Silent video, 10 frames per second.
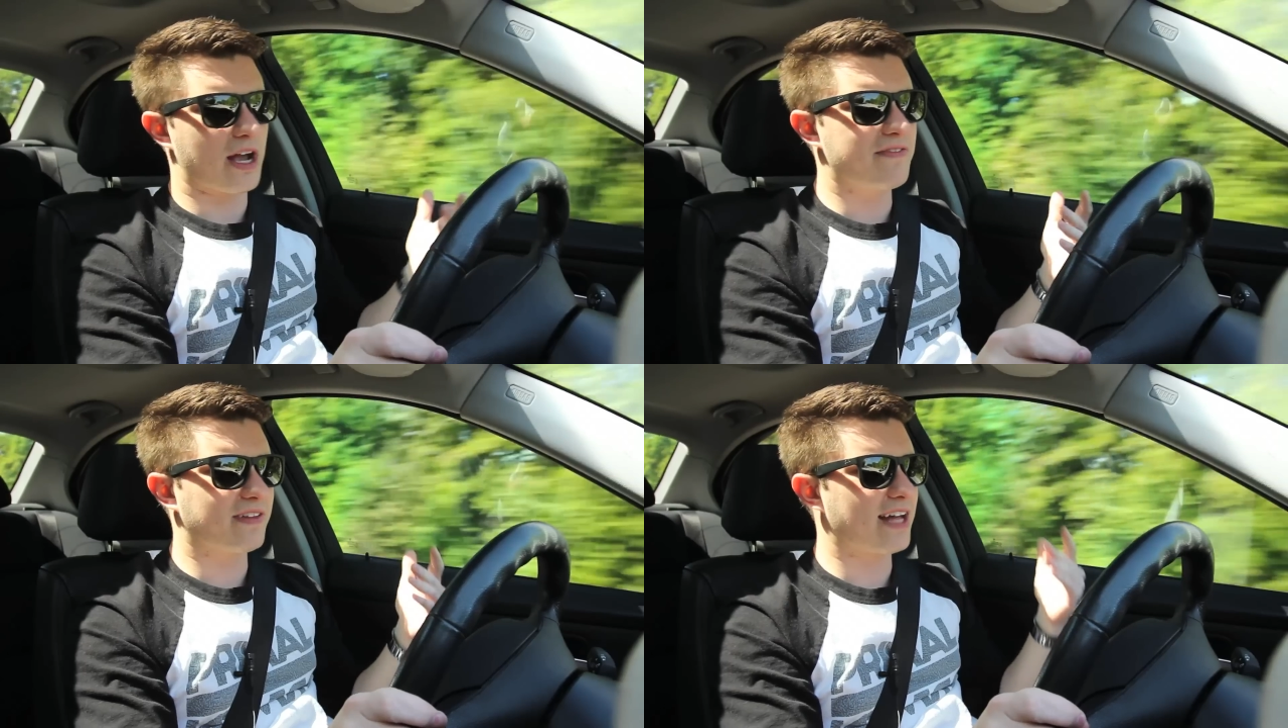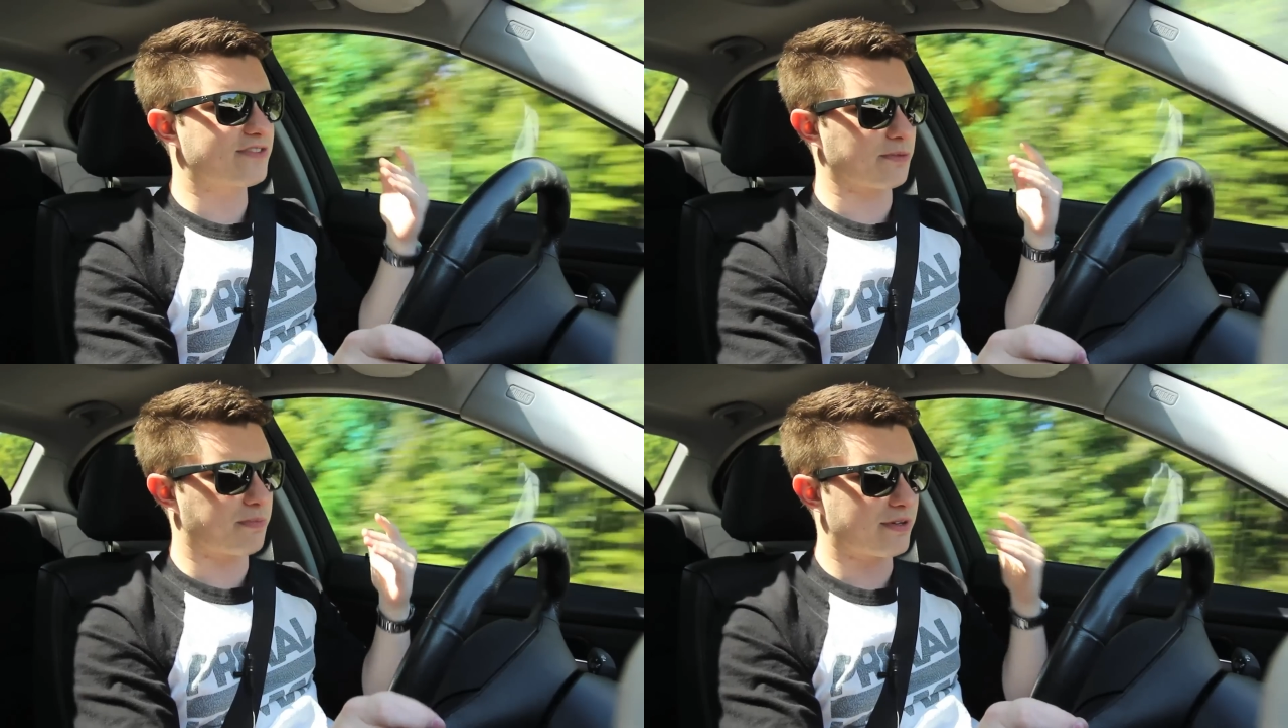ride
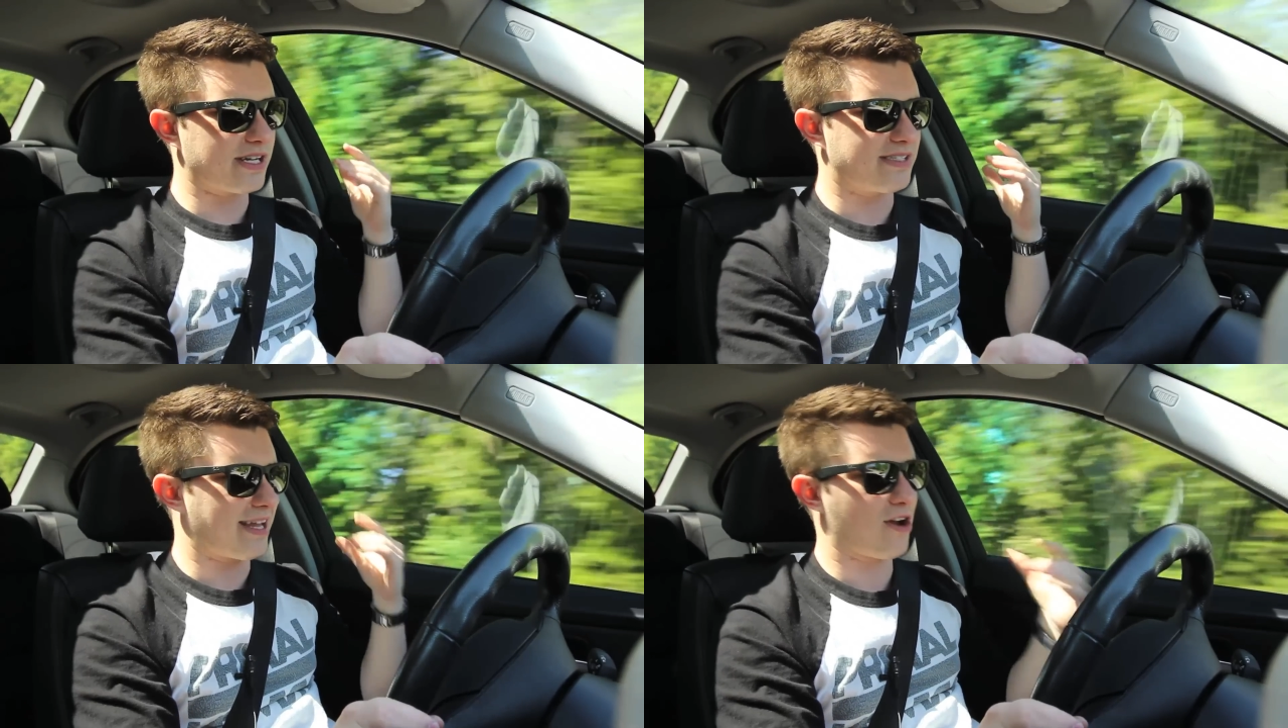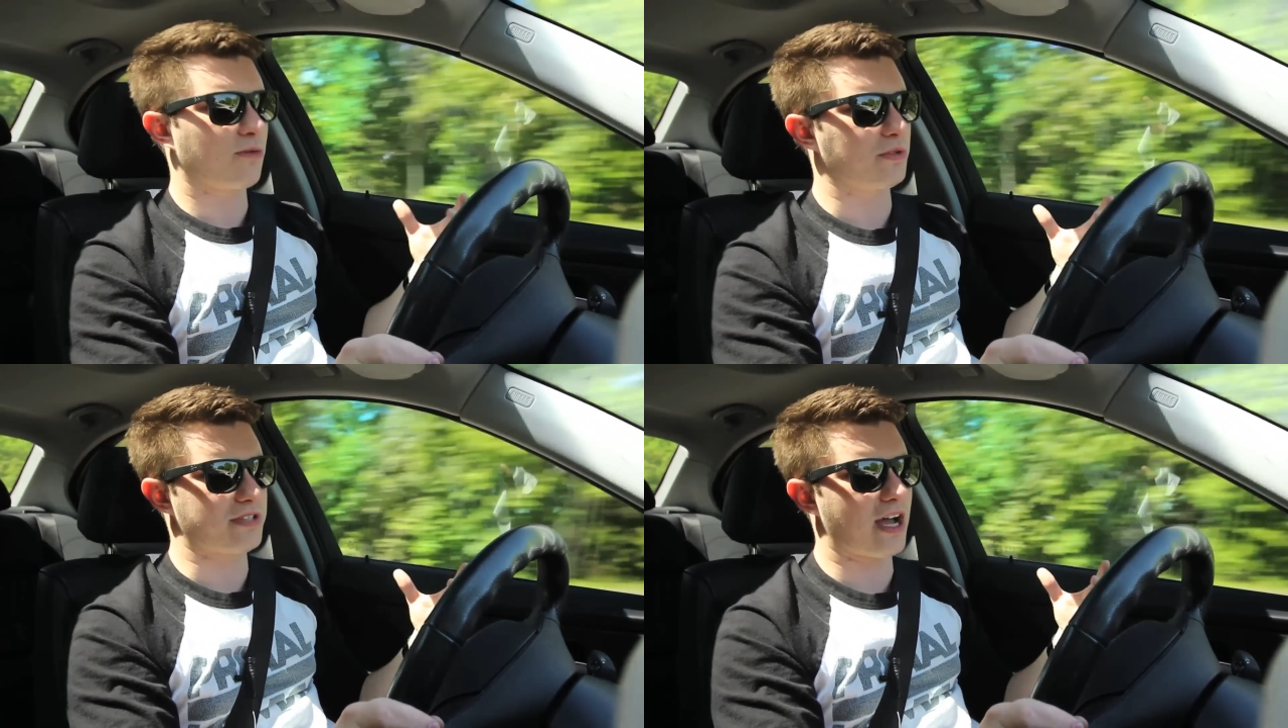flats are pretty
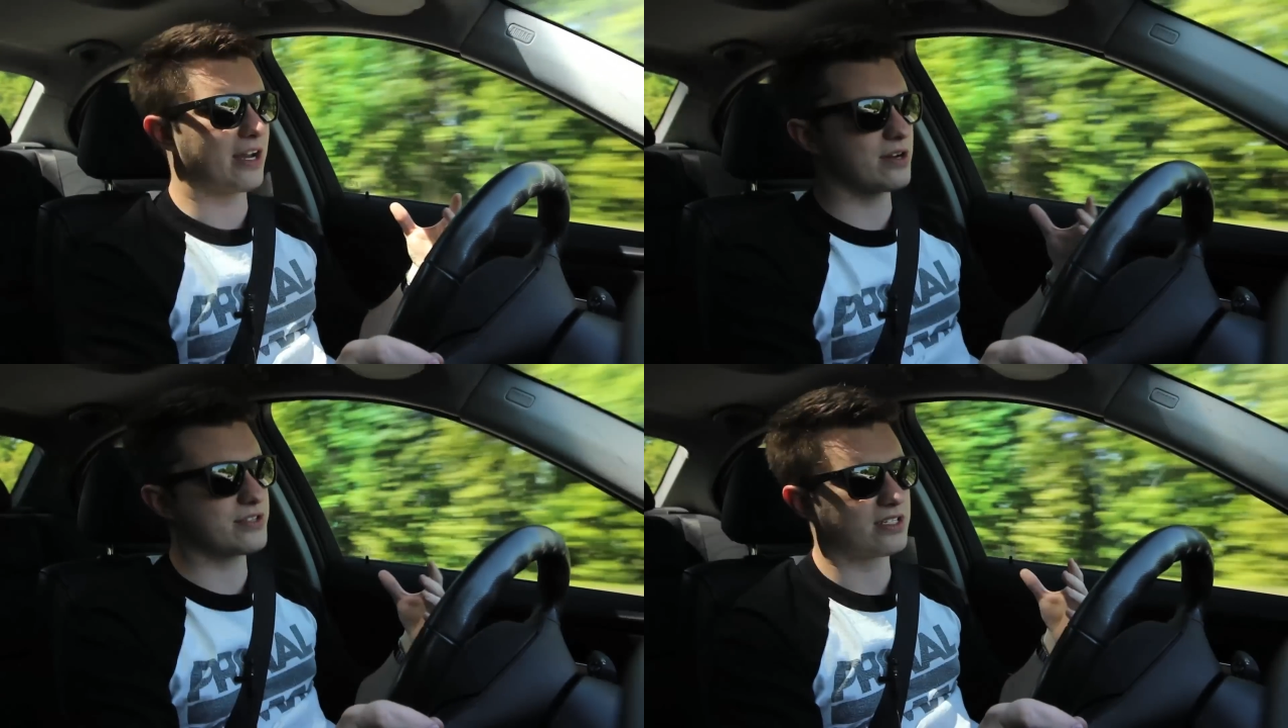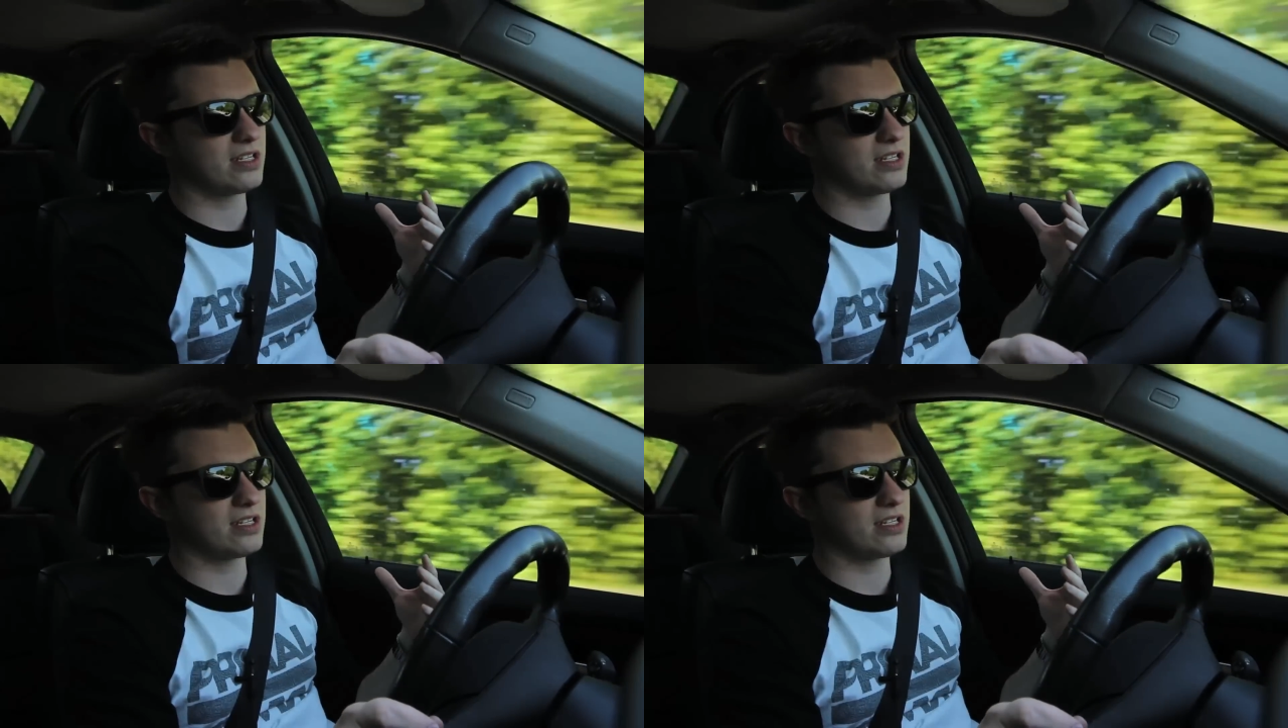terrible tires,